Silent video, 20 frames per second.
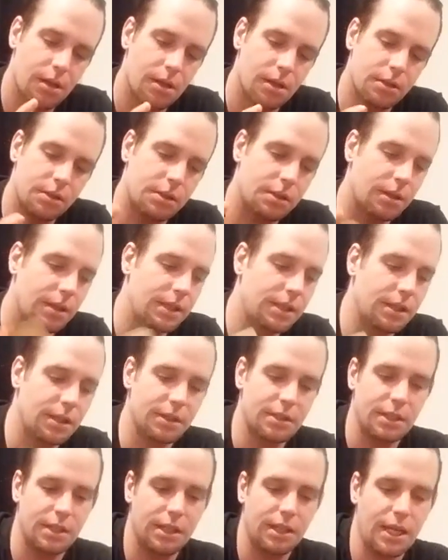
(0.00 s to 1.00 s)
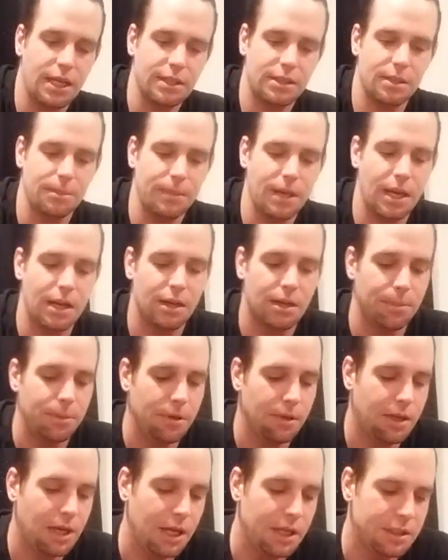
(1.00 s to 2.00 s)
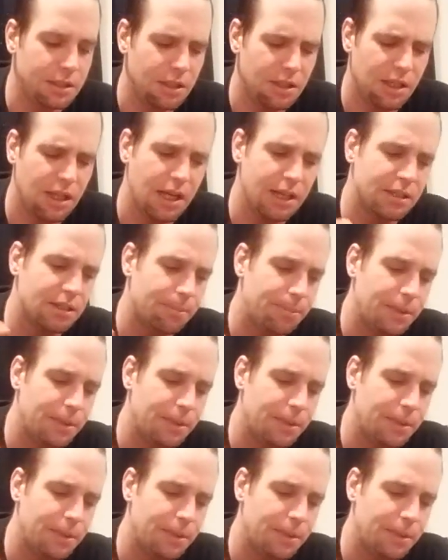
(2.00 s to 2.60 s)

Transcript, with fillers: So it does indicate some kind of communication in the Ace of